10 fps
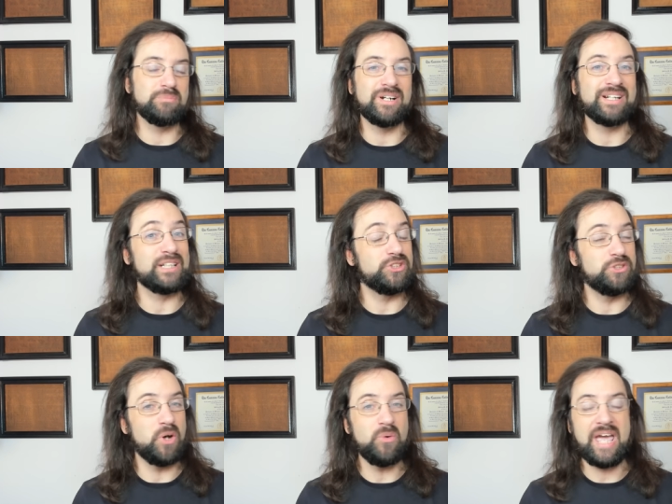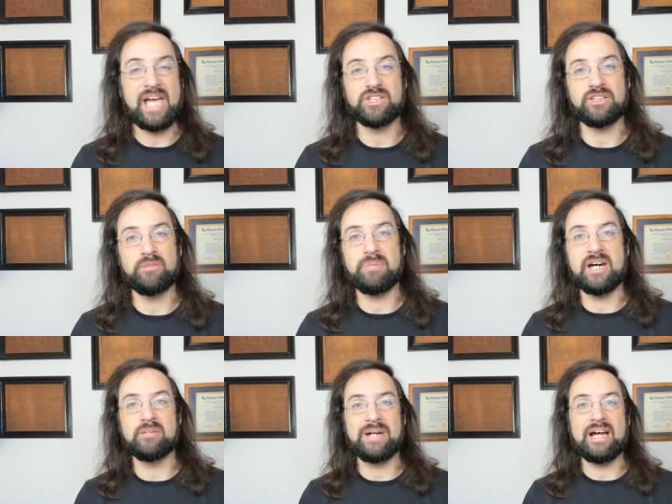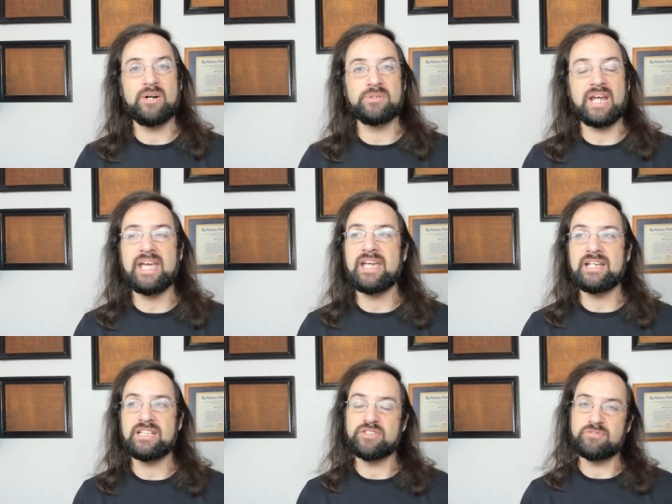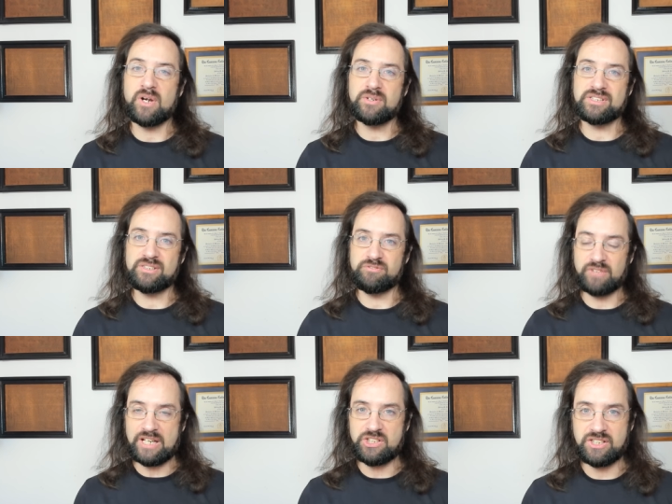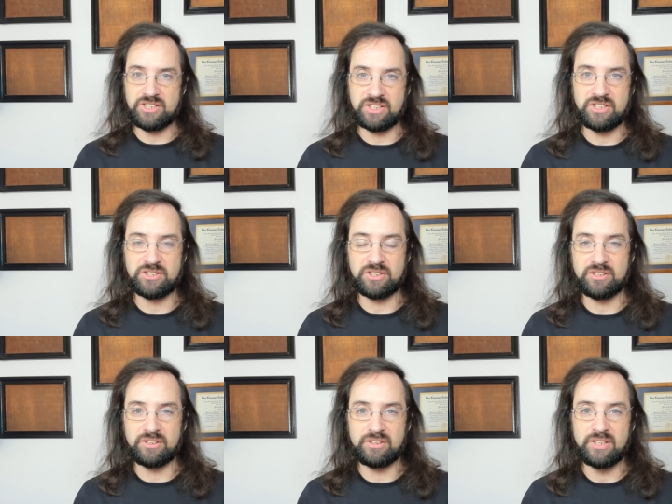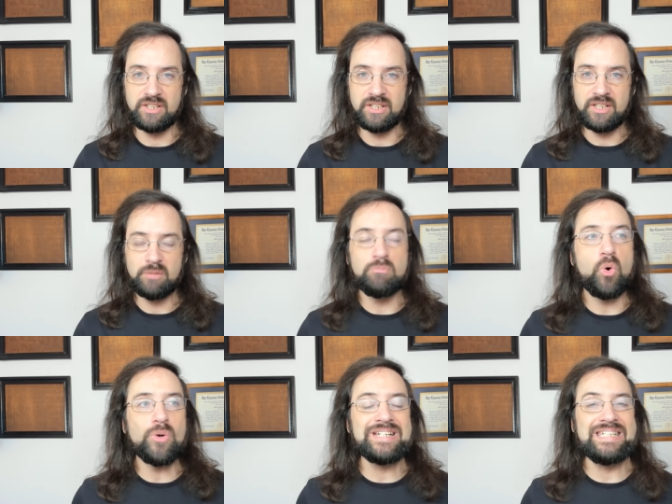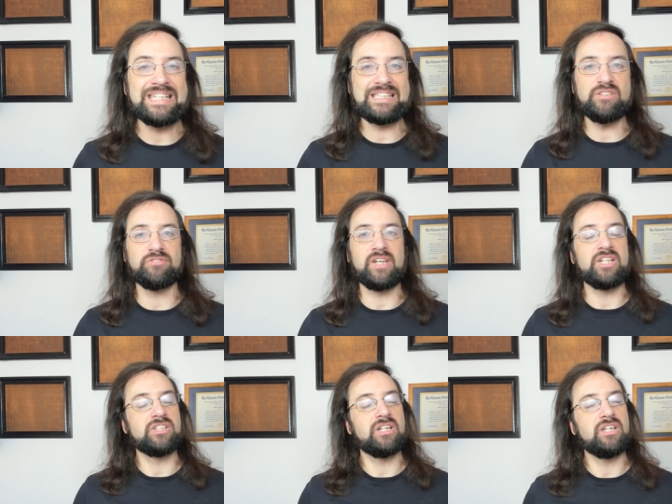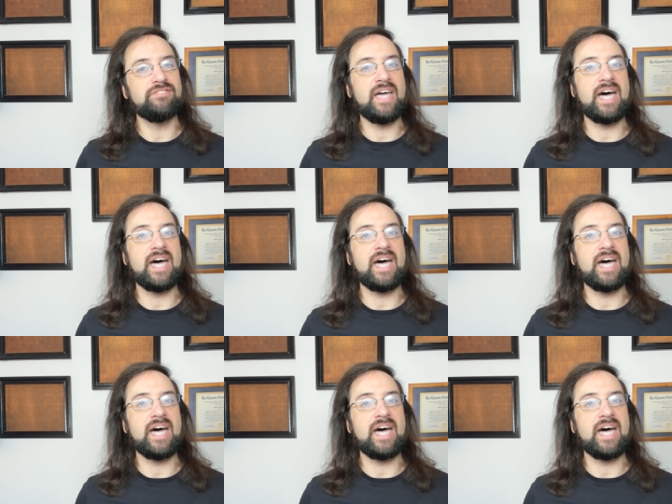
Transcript: markets don't actually bottom out. And as far as inflation is concerned, more disinflation, if not